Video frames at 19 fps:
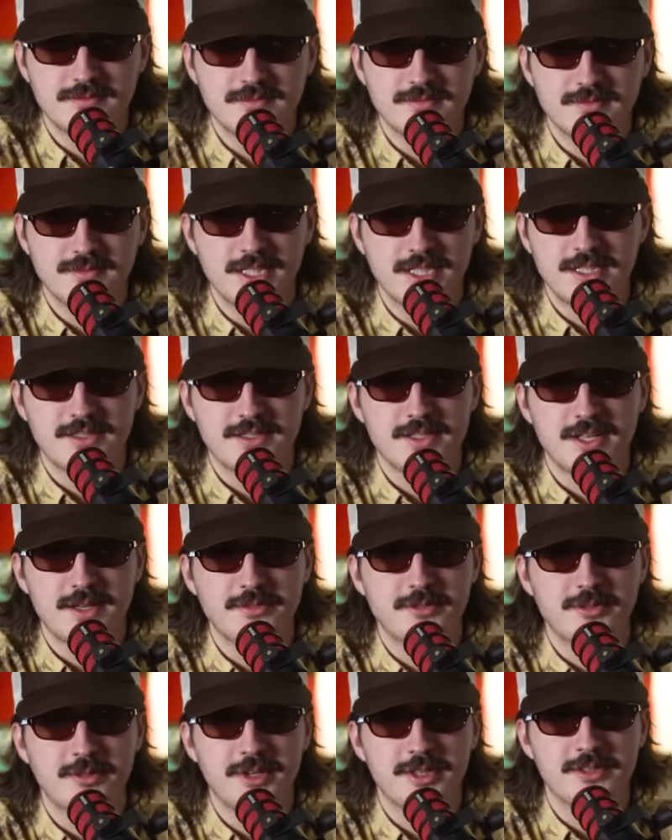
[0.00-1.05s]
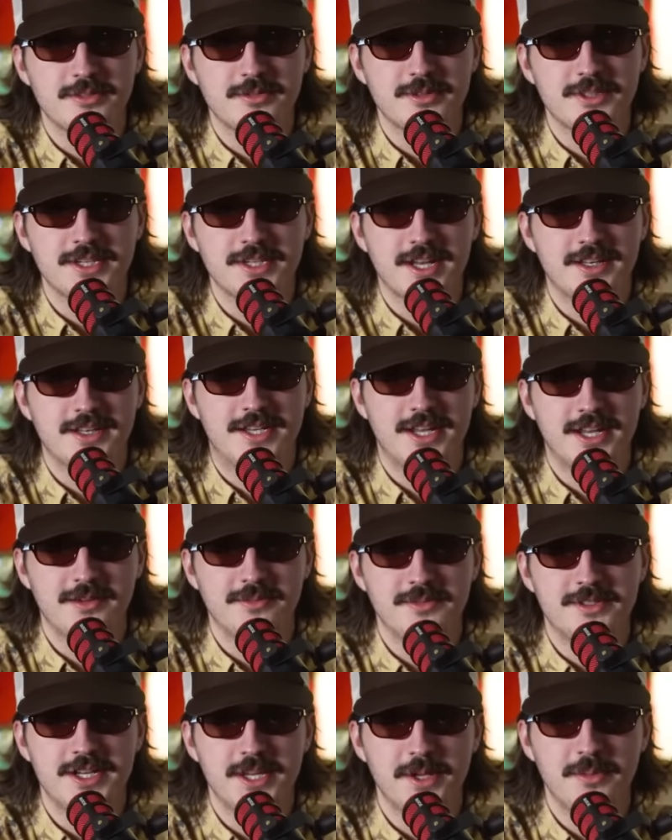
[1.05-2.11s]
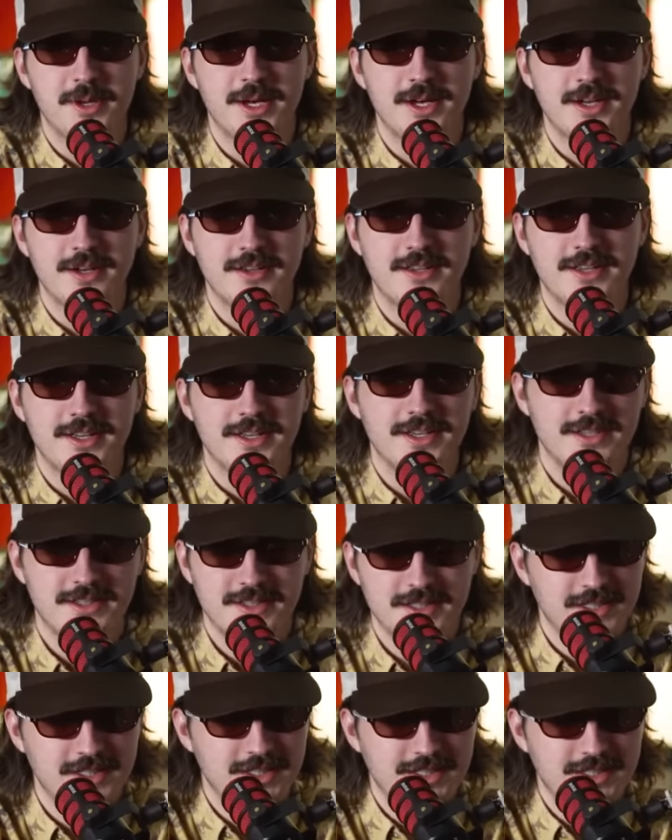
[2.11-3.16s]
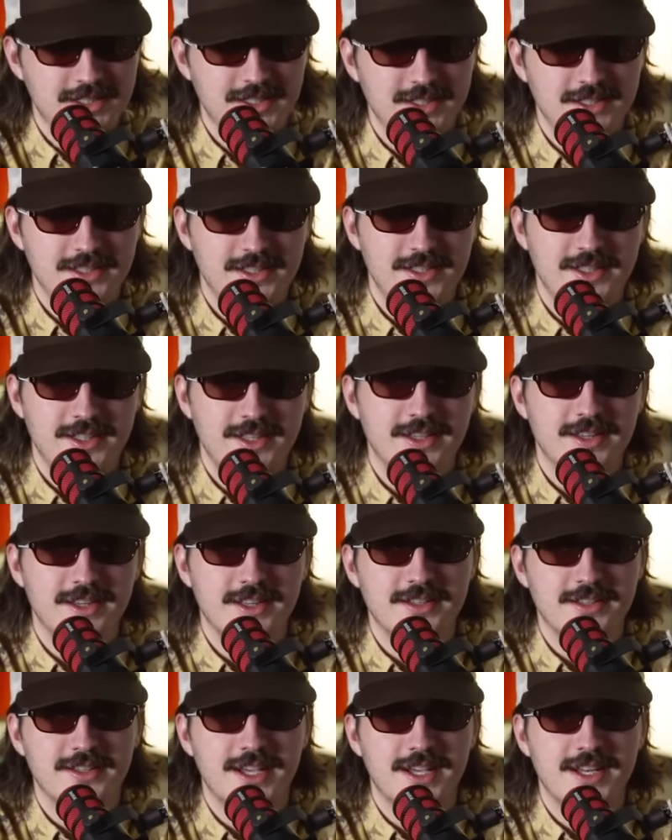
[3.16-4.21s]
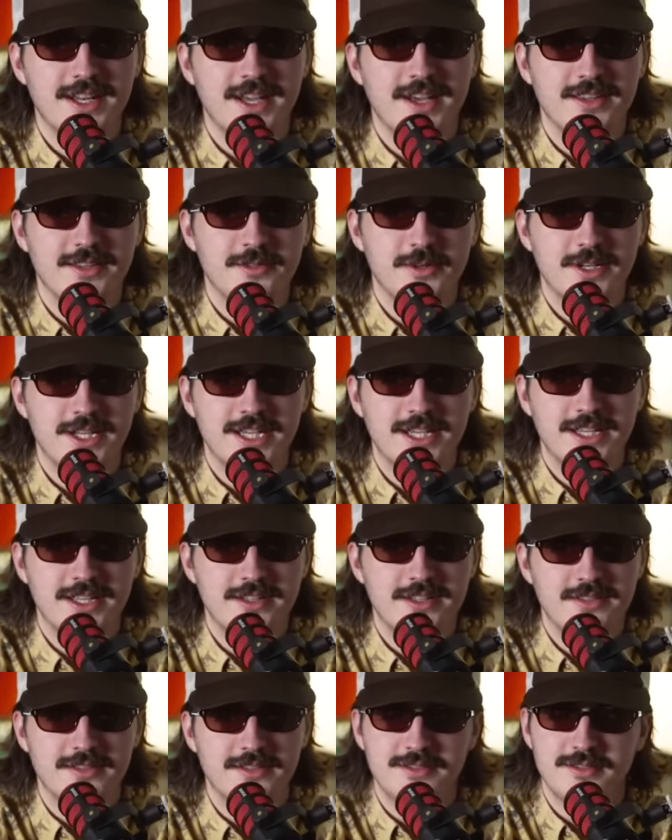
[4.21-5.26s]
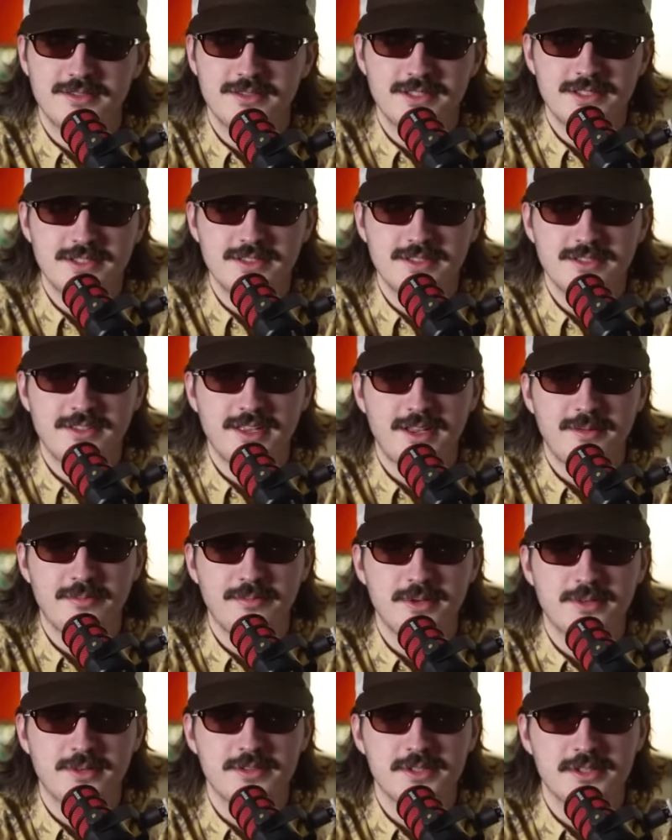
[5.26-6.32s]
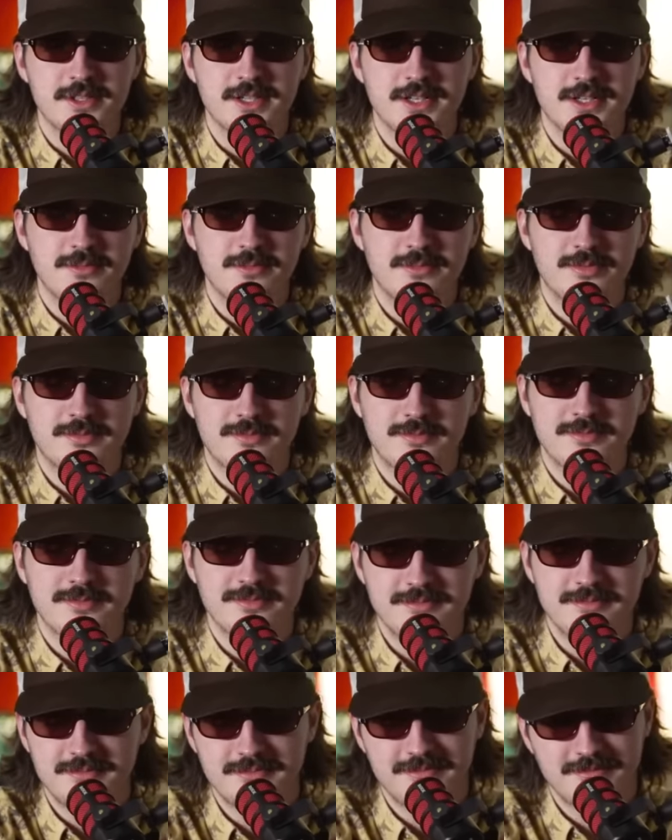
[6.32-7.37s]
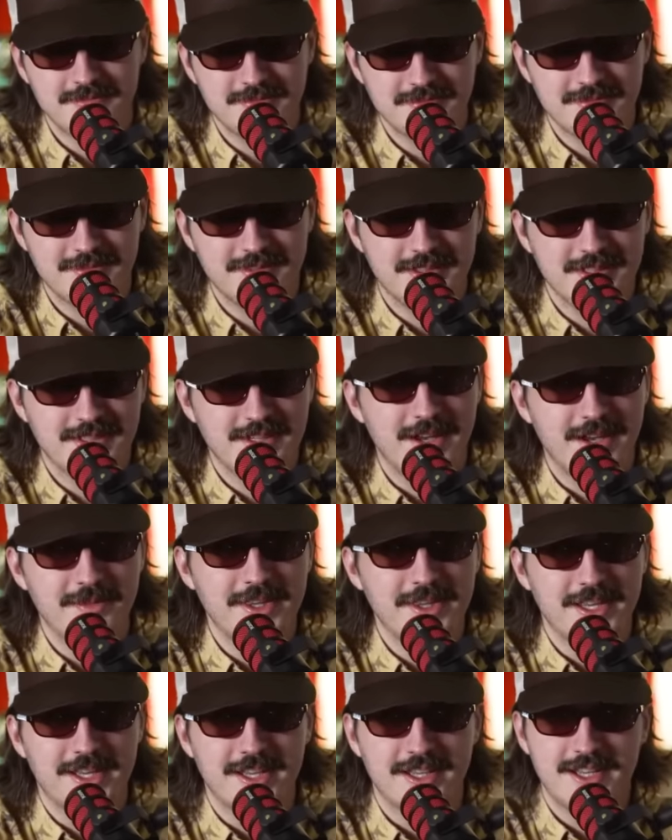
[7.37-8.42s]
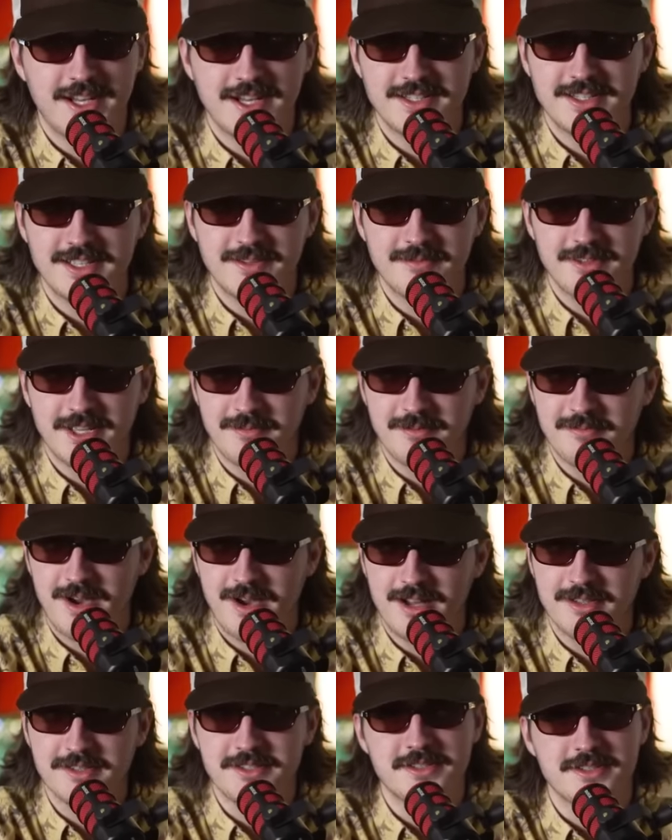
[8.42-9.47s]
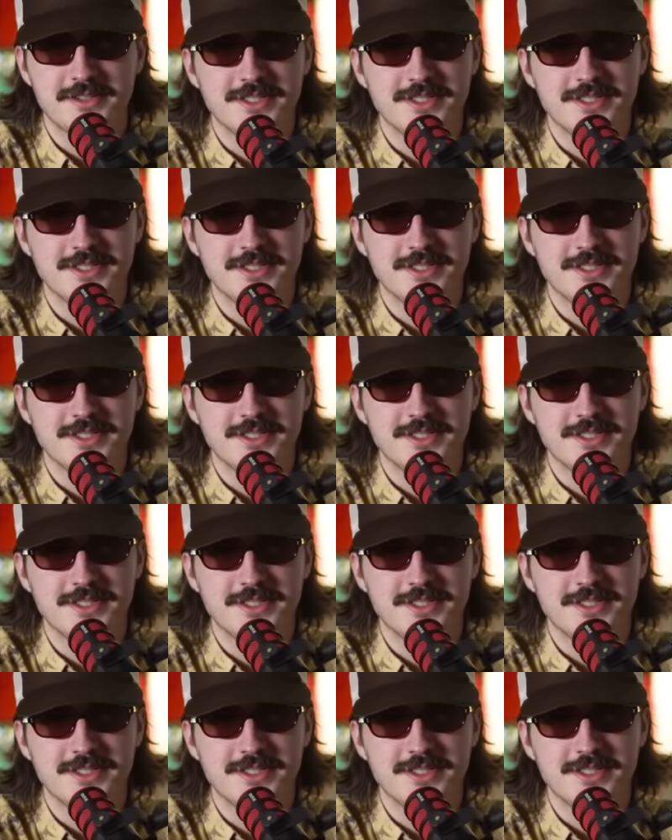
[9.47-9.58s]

You stop smoking so much goddamn chiba, okay? you lay down the weed. Stop boozing up. I've been like a goddamn like monster this